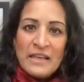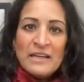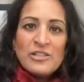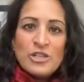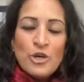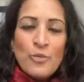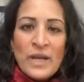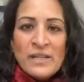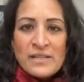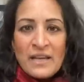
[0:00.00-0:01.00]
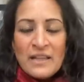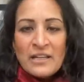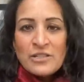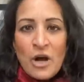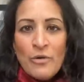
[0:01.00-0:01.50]
I think it's two wins. I
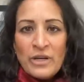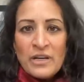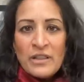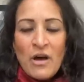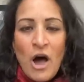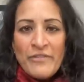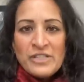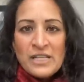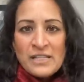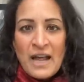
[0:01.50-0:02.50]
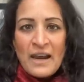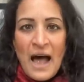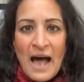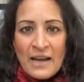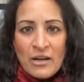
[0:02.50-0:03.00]
think it's going into the offseason on
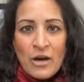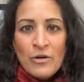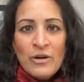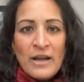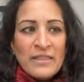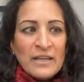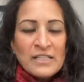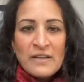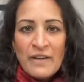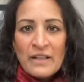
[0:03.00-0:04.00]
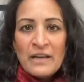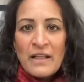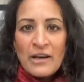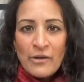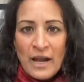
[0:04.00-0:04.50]
a high note. I think it's feeling
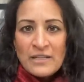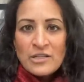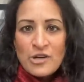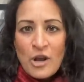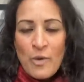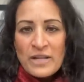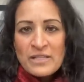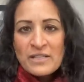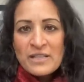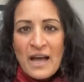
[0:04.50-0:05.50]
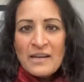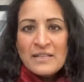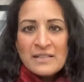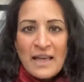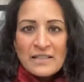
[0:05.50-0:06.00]
like, okay, Deshaun Watson has gotten
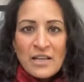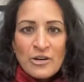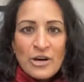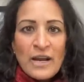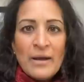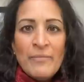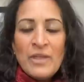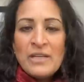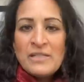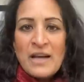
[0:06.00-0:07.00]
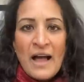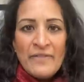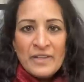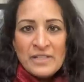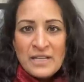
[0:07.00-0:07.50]
his legs under him, that he's
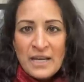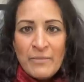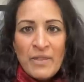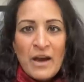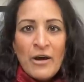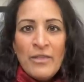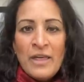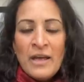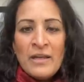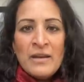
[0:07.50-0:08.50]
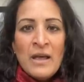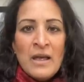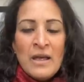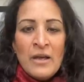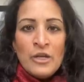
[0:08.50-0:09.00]
gotten this team there, that
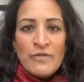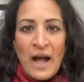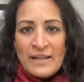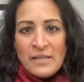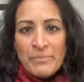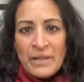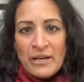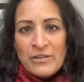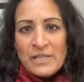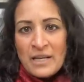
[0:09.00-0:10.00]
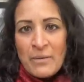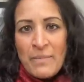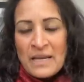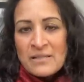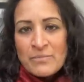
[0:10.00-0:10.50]
you've got some players that can
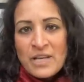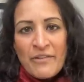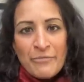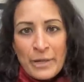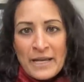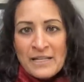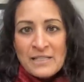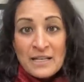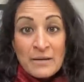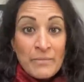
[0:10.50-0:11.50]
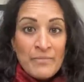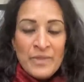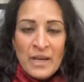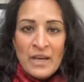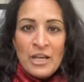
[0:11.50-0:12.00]
make some tough plays, that can,
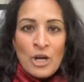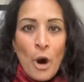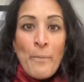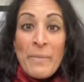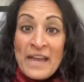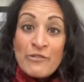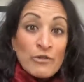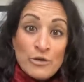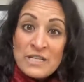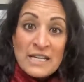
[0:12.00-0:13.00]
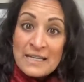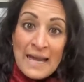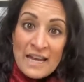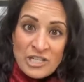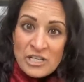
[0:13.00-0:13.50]
you know, make routine
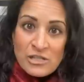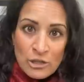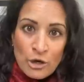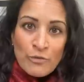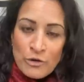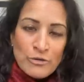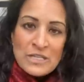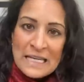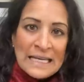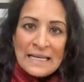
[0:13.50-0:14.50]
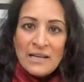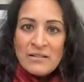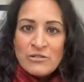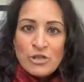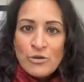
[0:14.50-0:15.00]
catches look
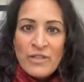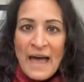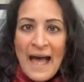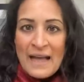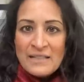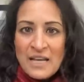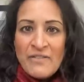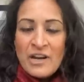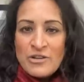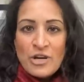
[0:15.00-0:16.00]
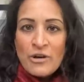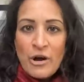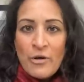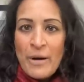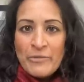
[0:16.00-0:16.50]
routine. Do that, David
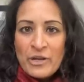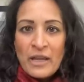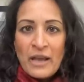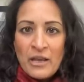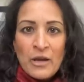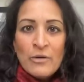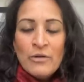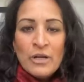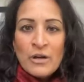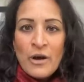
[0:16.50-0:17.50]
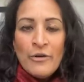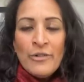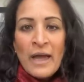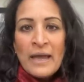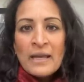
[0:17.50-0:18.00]
Njoku. I'm looking at you, you know,
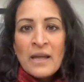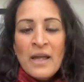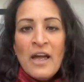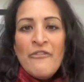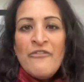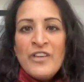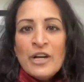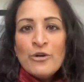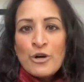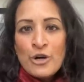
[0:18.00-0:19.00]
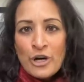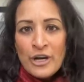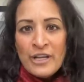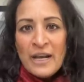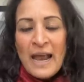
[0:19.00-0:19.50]
like, feel
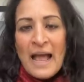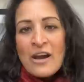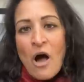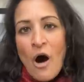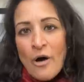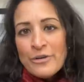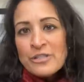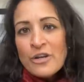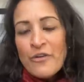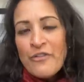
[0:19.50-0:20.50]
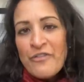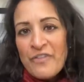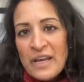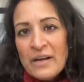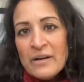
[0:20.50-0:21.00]
good and also
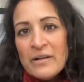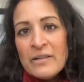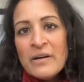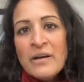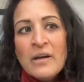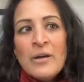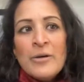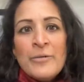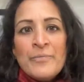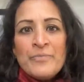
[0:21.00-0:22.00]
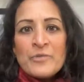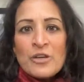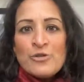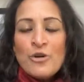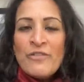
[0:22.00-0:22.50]
feel
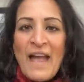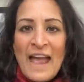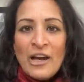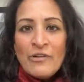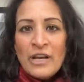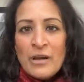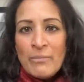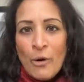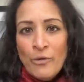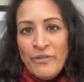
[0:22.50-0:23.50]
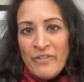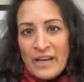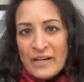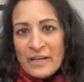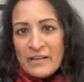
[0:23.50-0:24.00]
sort of angry and
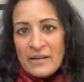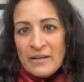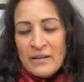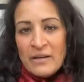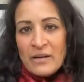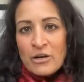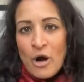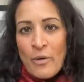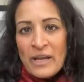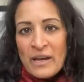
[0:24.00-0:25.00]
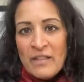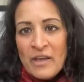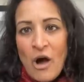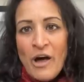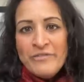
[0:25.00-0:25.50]
motivated going into
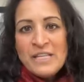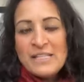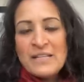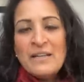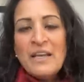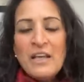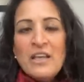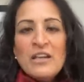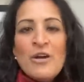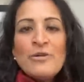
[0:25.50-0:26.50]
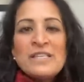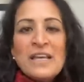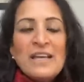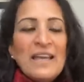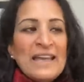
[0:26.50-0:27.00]
the offseason. You know,
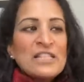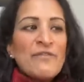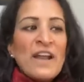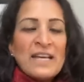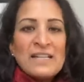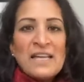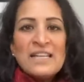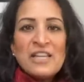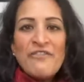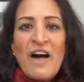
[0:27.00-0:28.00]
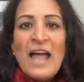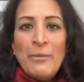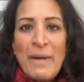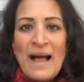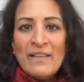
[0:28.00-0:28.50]
it's funny. It's a
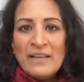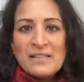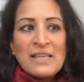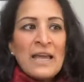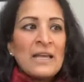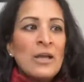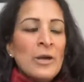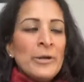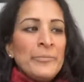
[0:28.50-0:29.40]
fine balance. Like,